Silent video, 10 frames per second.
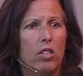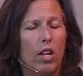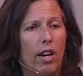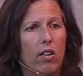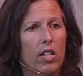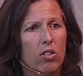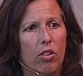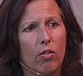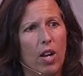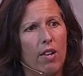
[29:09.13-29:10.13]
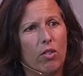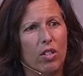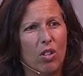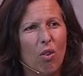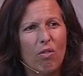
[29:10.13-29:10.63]
to areas of life
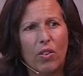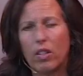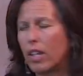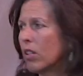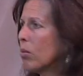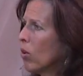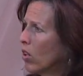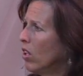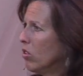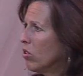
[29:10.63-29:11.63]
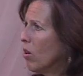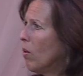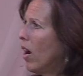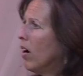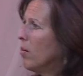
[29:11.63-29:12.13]
that don't feel like they're working so
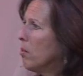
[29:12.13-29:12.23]
well?